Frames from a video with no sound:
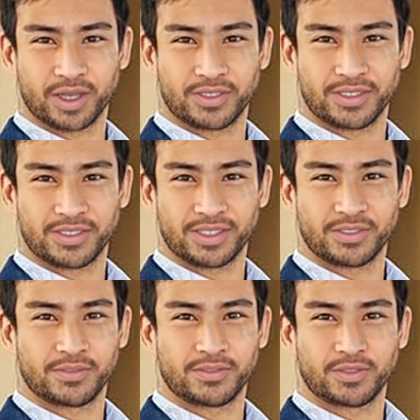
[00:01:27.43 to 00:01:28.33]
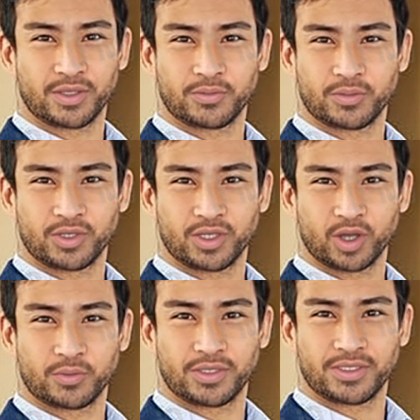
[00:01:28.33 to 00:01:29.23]
Assistant: For
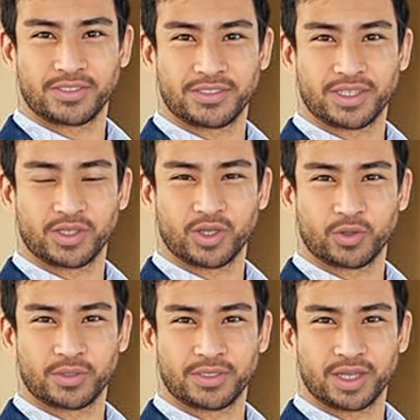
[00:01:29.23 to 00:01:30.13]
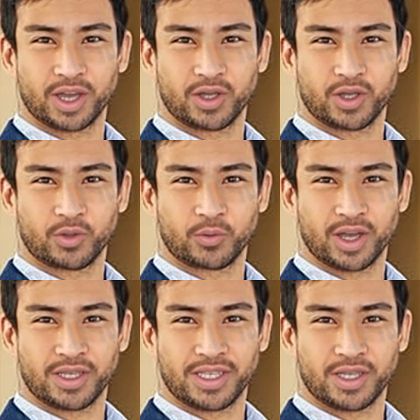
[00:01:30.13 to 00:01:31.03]
services, ensure that they are
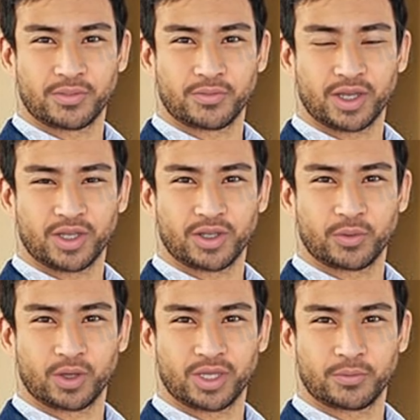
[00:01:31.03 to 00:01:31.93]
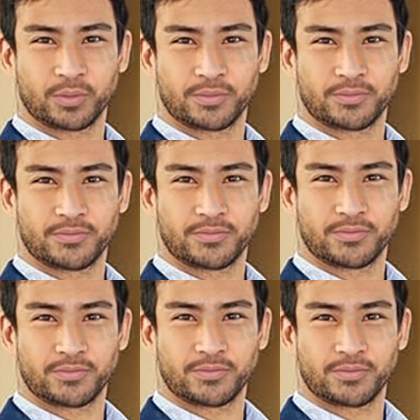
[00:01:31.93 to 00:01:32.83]
correctly configured and reachable.
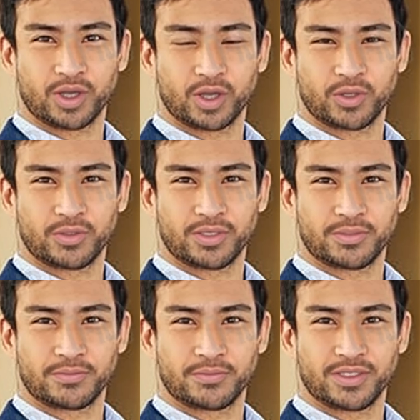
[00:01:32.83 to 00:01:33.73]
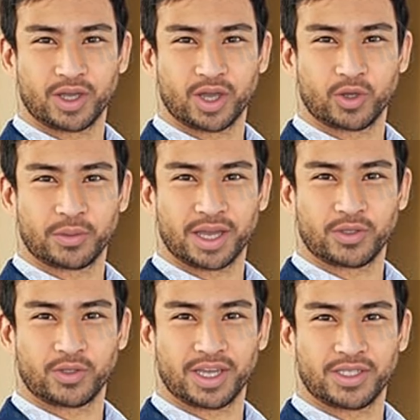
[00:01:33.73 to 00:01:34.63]
Use
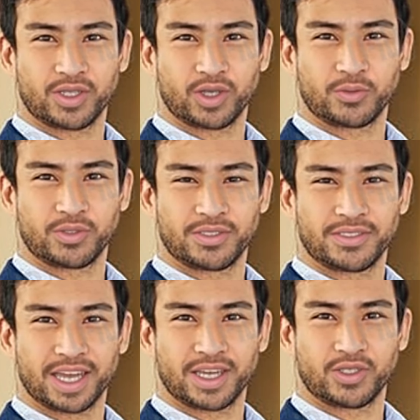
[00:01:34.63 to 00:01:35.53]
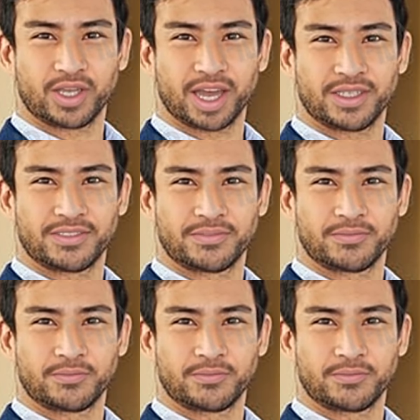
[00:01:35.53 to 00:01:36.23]
kubectl get services -n.